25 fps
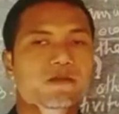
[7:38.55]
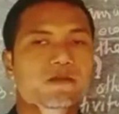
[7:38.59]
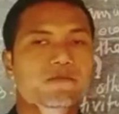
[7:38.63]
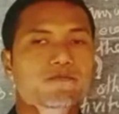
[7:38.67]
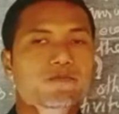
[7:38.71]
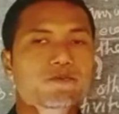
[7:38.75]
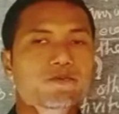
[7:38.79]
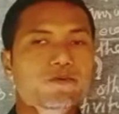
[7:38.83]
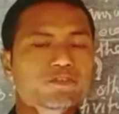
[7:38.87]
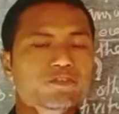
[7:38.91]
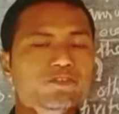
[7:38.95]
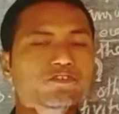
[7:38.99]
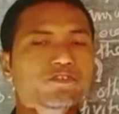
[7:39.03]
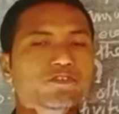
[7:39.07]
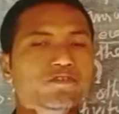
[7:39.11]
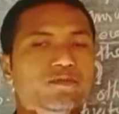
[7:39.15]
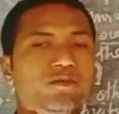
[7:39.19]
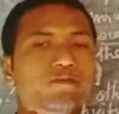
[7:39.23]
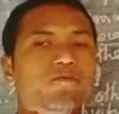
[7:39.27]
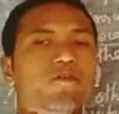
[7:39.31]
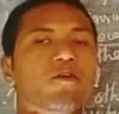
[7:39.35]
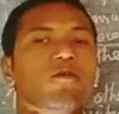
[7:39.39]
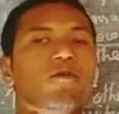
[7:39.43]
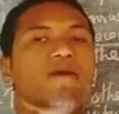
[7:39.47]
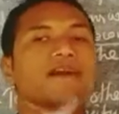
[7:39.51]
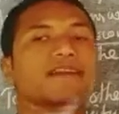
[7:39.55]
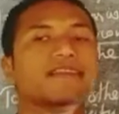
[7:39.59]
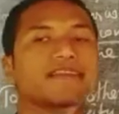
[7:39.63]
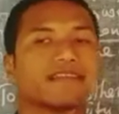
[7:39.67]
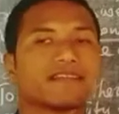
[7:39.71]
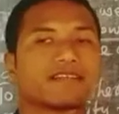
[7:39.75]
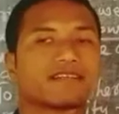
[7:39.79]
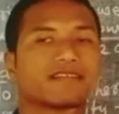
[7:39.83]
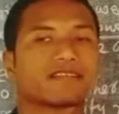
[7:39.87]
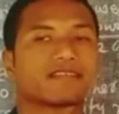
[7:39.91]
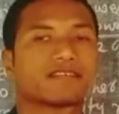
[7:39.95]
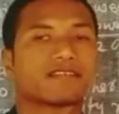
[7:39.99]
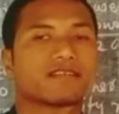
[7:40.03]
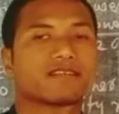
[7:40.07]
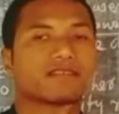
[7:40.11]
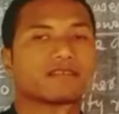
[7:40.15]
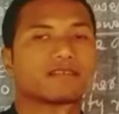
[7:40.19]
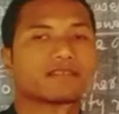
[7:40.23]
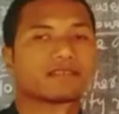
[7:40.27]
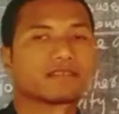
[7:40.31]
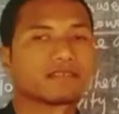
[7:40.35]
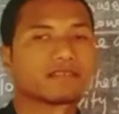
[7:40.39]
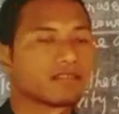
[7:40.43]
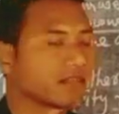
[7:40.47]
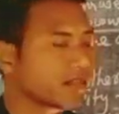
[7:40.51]
Food should be provided.
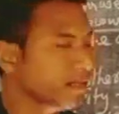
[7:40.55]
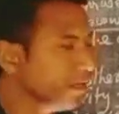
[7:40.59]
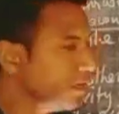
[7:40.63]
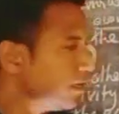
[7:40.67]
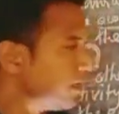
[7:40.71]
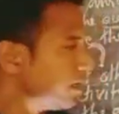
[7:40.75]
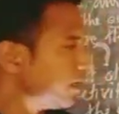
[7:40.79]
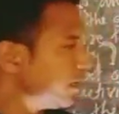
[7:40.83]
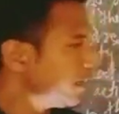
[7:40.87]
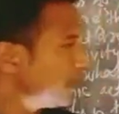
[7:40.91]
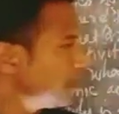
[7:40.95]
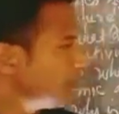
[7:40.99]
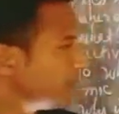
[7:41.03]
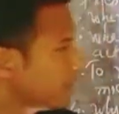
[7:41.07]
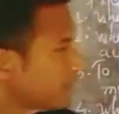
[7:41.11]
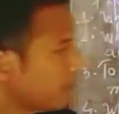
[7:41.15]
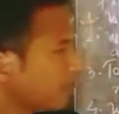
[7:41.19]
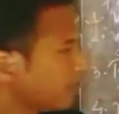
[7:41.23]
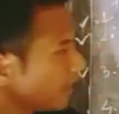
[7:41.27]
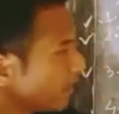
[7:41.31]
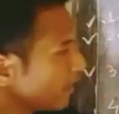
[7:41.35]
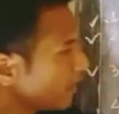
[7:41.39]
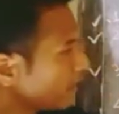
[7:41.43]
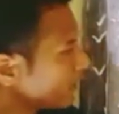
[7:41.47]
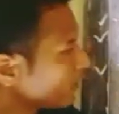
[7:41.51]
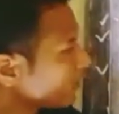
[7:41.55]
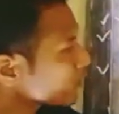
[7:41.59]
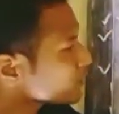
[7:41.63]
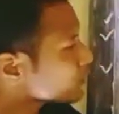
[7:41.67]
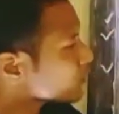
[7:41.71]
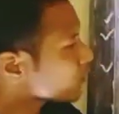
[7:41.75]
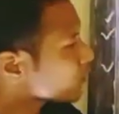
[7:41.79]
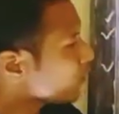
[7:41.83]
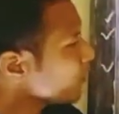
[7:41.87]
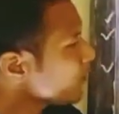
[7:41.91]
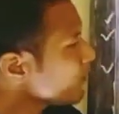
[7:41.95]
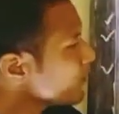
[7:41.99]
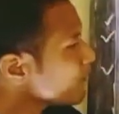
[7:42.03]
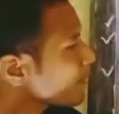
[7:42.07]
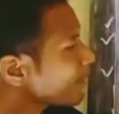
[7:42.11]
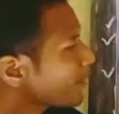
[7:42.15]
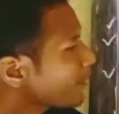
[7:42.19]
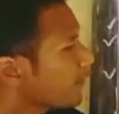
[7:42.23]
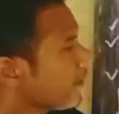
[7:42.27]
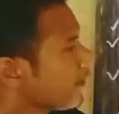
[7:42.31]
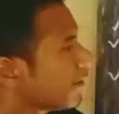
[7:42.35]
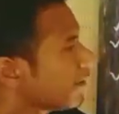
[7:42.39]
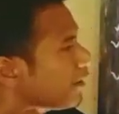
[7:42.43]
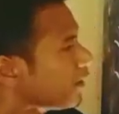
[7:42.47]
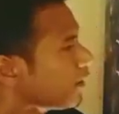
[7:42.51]
And also,
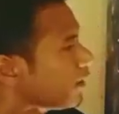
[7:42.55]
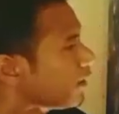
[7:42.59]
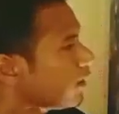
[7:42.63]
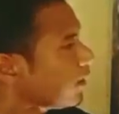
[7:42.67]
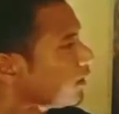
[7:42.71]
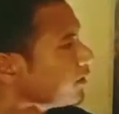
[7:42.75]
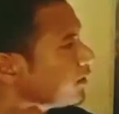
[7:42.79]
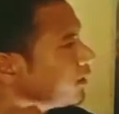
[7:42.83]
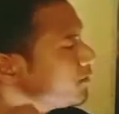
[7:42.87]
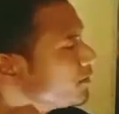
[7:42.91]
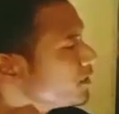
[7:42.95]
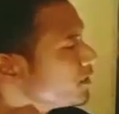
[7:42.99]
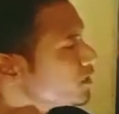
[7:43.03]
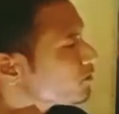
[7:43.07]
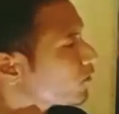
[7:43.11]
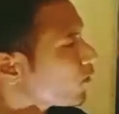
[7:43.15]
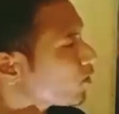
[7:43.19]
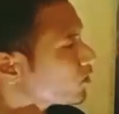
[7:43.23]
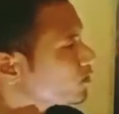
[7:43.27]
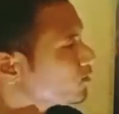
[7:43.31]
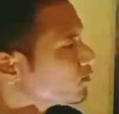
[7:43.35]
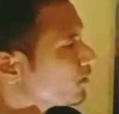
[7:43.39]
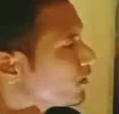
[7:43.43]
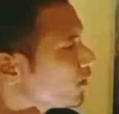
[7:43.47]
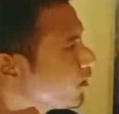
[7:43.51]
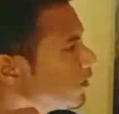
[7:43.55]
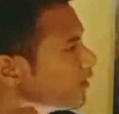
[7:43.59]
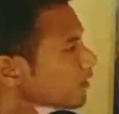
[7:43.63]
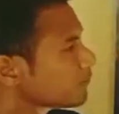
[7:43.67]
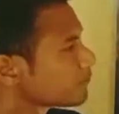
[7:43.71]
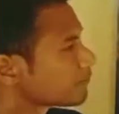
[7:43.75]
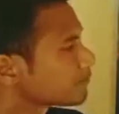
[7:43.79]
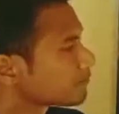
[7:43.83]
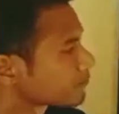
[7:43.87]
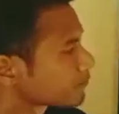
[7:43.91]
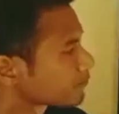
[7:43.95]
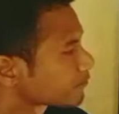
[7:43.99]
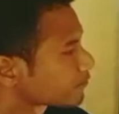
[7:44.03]
if it is possible,